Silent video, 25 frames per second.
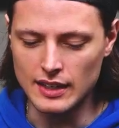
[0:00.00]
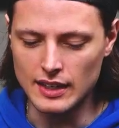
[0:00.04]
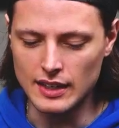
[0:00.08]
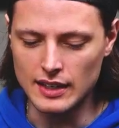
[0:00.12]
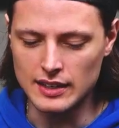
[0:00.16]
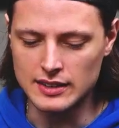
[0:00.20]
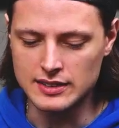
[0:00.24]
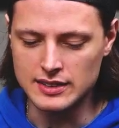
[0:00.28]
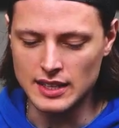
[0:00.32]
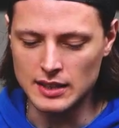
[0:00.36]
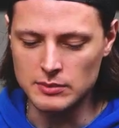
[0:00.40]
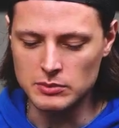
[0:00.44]

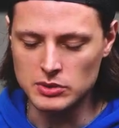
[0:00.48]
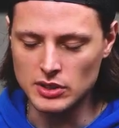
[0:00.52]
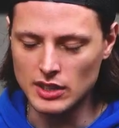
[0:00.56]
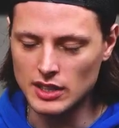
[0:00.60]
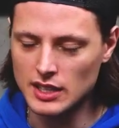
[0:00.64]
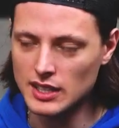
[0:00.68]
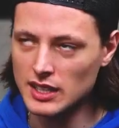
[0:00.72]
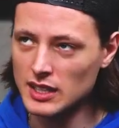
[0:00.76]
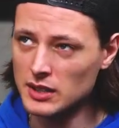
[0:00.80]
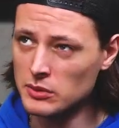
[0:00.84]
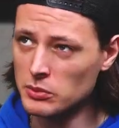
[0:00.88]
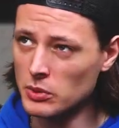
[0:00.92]
it seems like
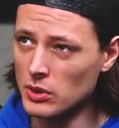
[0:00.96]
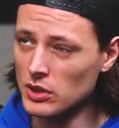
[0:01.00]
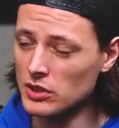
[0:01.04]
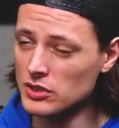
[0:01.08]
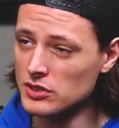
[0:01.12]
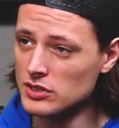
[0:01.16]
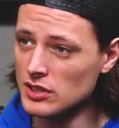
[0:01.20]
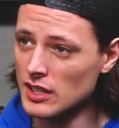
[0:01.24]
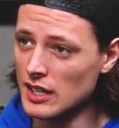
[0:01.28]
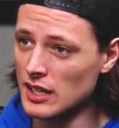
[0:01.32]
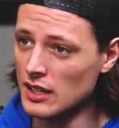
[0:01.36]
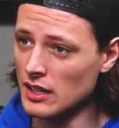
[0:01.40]
he
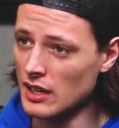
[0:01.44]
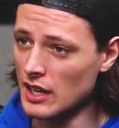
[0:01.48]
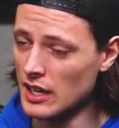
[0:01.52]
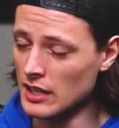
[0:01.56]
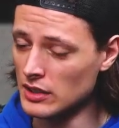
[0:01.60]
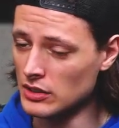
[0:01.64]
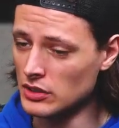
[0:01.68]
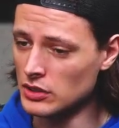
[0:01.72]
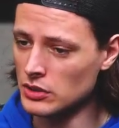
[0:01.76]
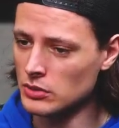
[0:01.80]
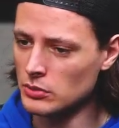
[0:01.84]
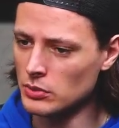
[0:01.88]
was,
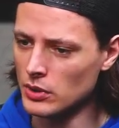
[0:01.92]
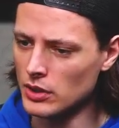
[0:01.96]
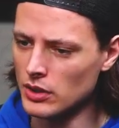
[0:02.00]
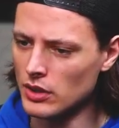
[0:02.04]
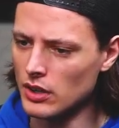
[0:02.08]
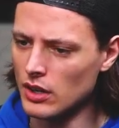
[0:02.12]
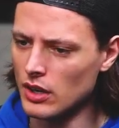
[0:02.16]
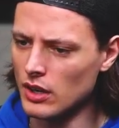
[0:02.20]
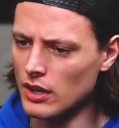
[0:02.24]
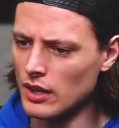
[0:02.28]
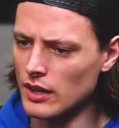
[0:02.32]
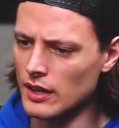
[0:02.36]
and you
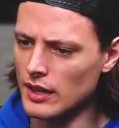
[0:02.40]
were